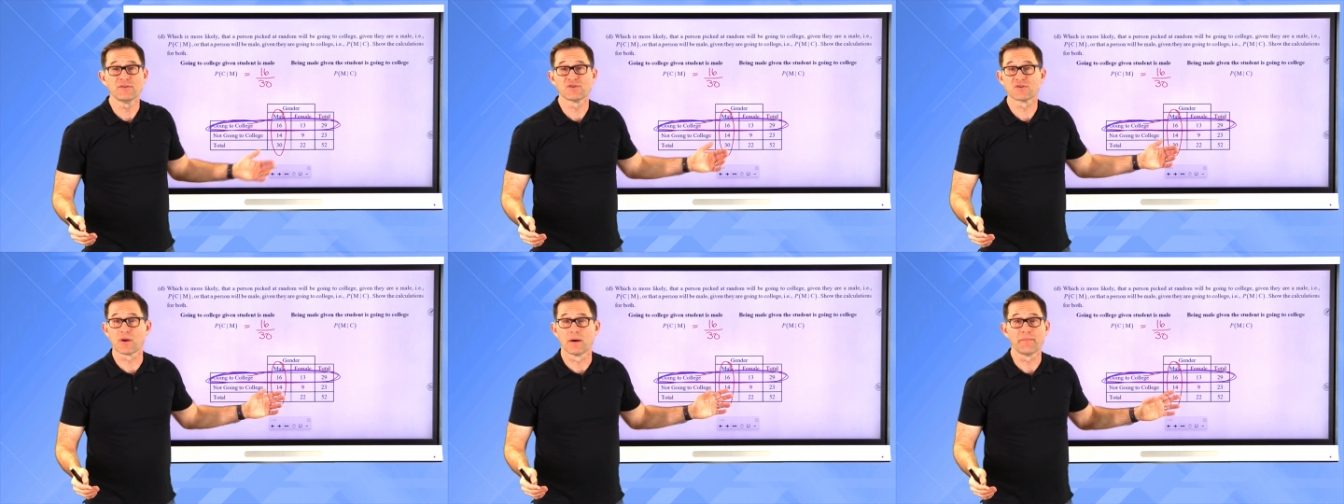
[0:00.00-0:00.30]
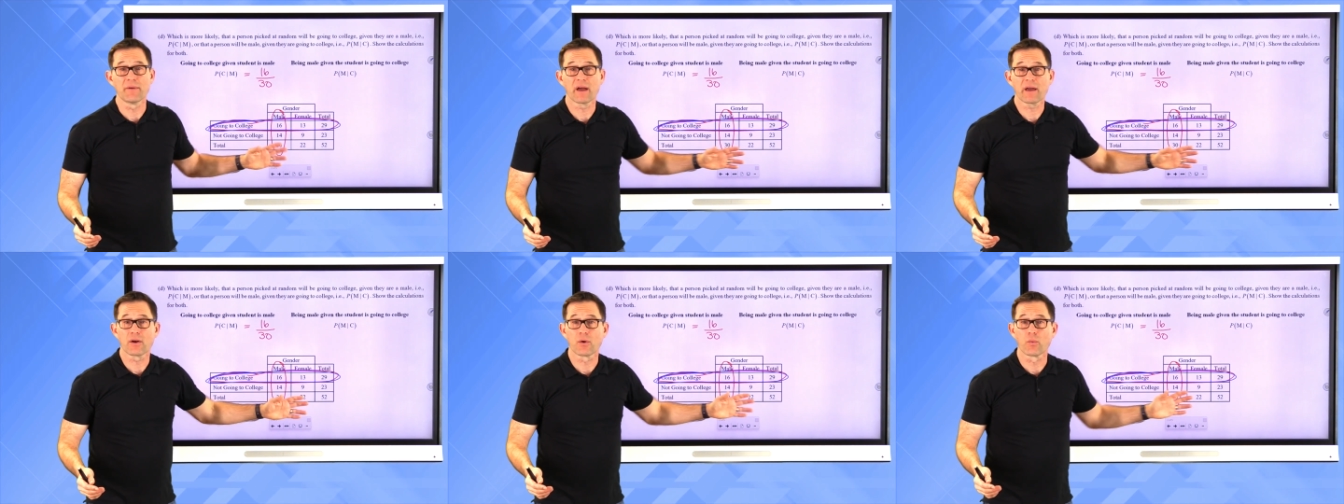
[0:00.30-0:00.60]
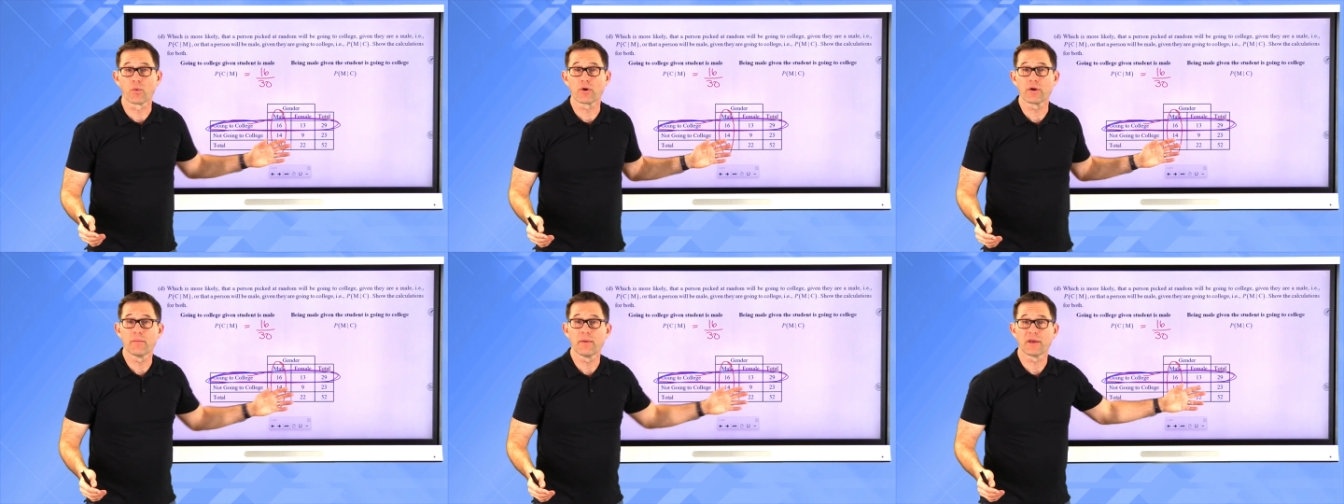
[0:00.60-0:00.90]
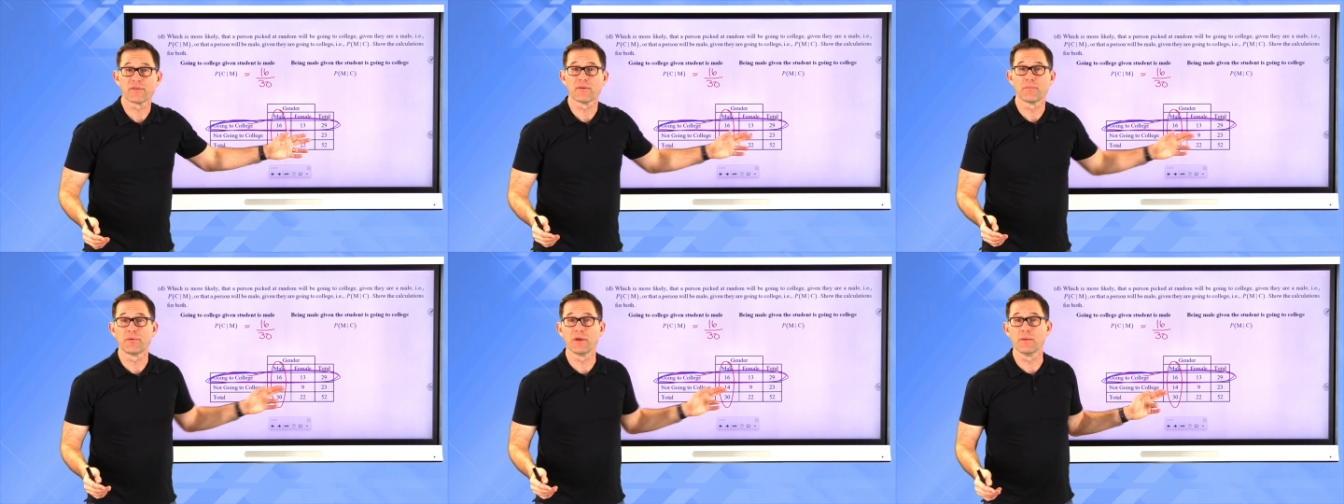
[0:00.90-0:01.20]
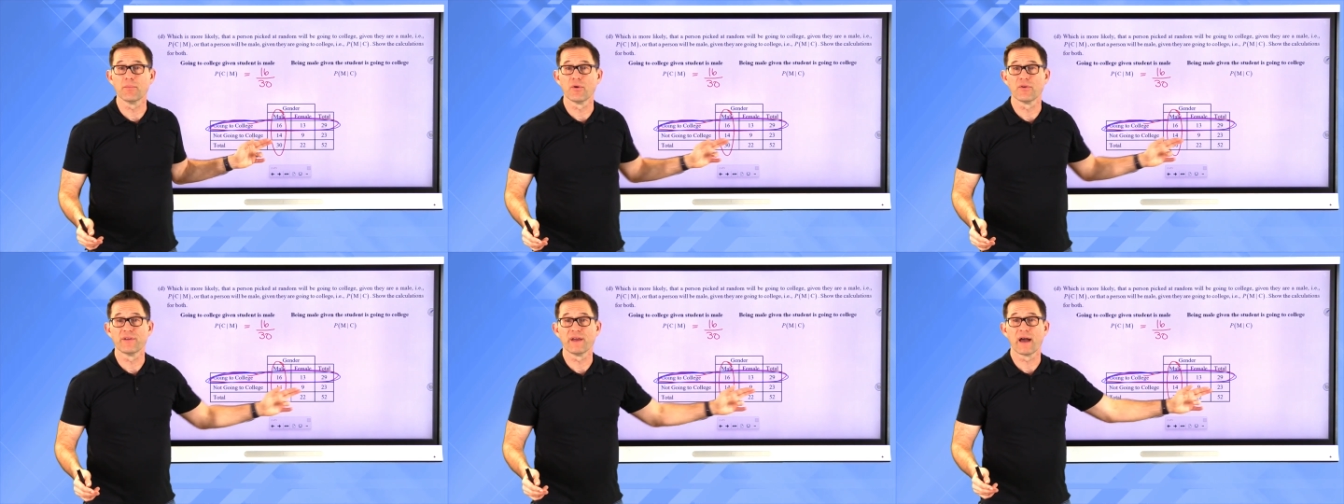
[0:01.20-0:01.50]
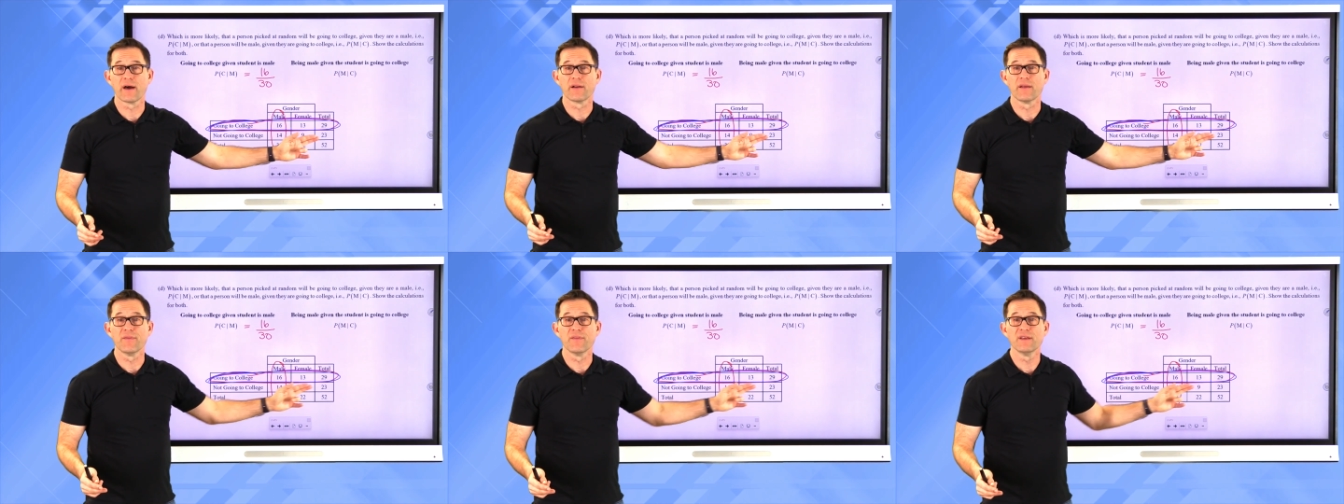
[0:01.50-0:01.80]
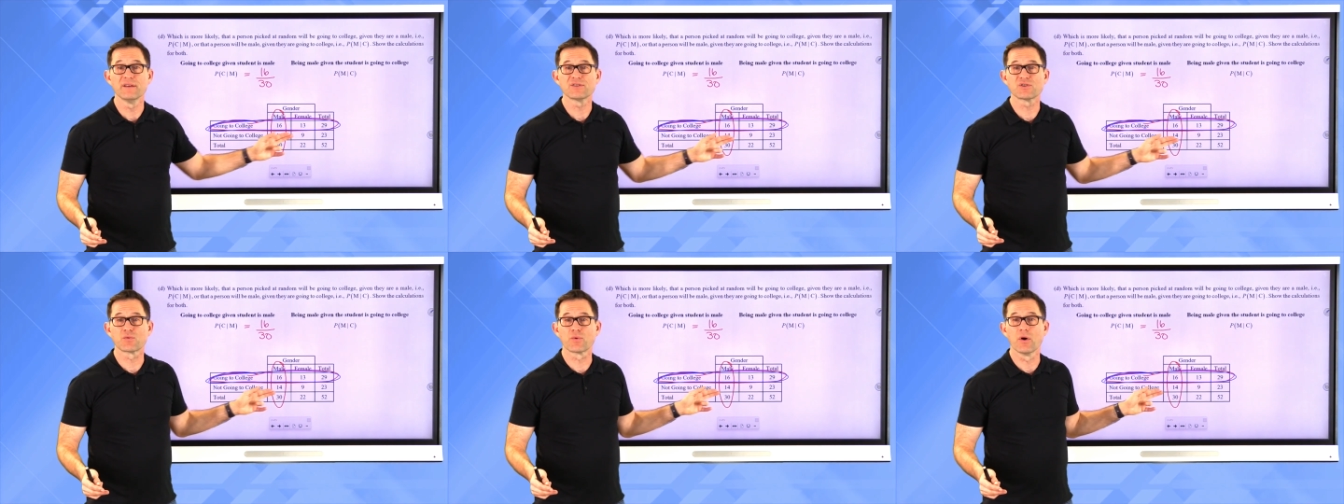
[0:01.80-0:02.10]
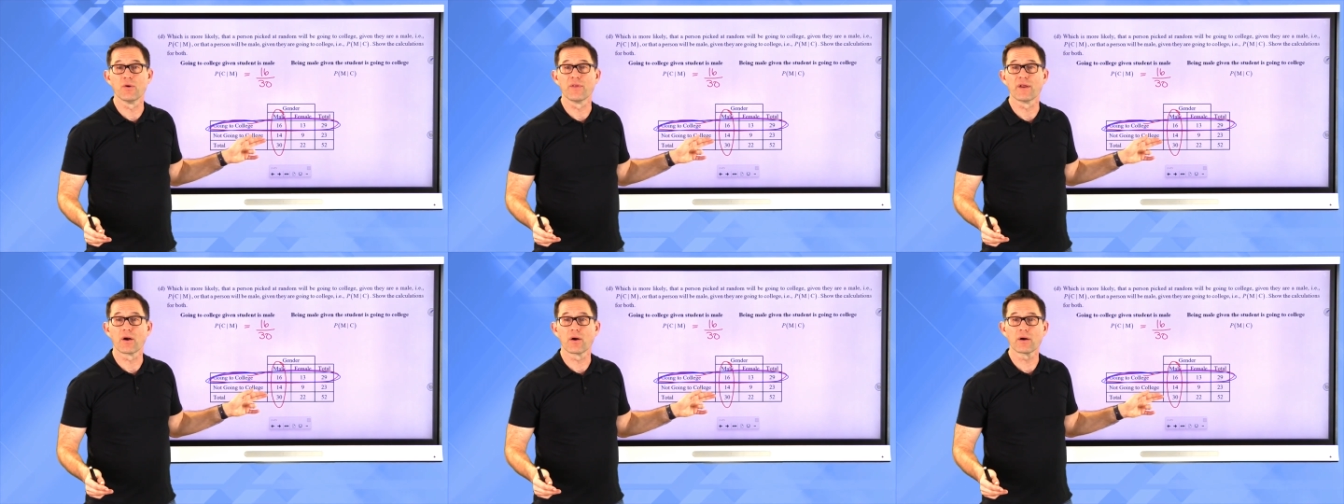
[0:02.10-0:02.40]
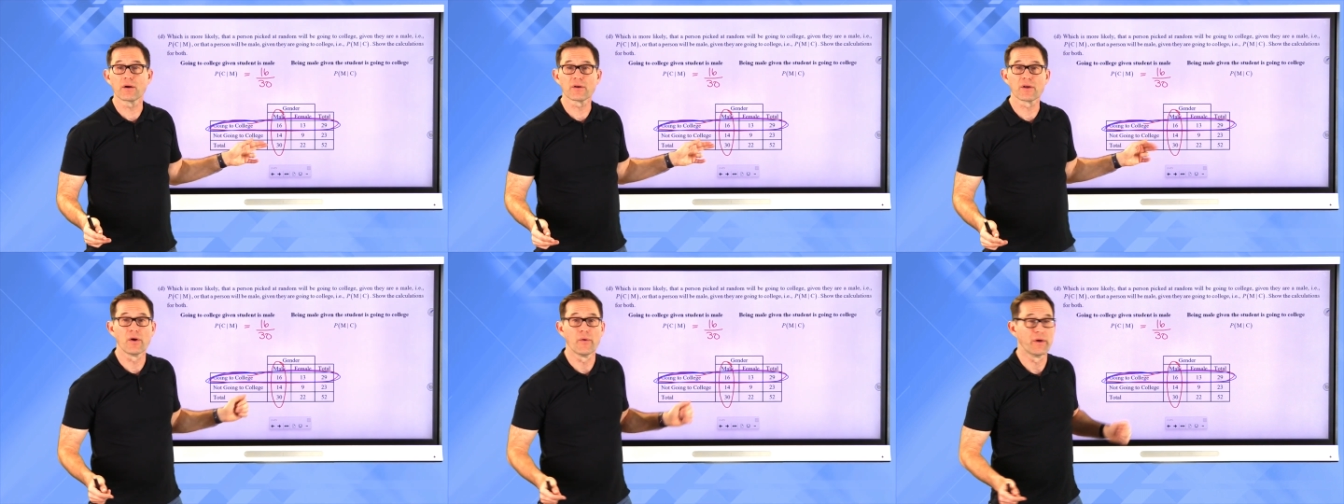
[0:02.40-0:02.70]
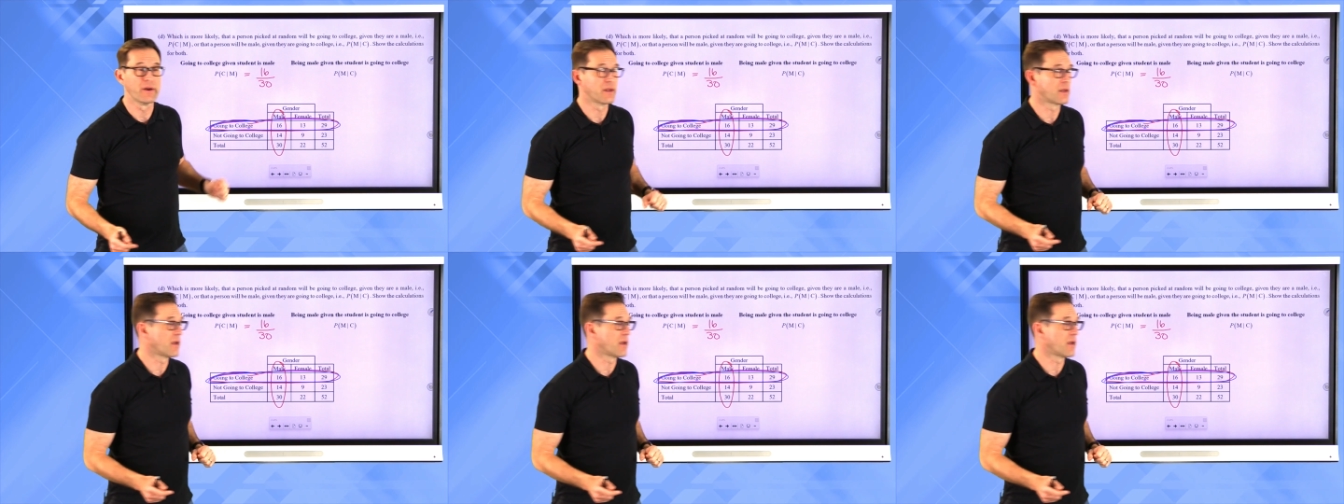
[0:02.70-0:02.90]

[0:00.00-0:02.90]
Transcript: so I'm not gonna worry about the people down in this row that aren't going